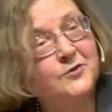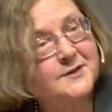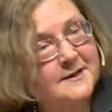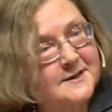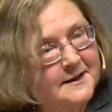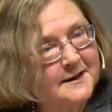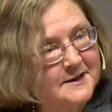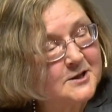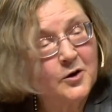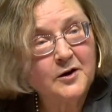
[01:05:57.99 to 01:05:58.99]
news is that
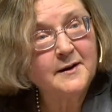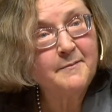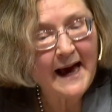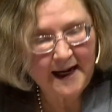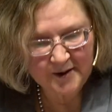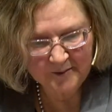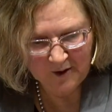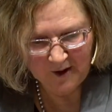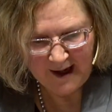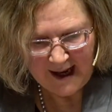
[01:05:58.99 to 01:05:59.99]
it's certainly
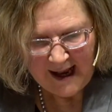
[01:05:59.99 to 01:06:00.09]
malleable.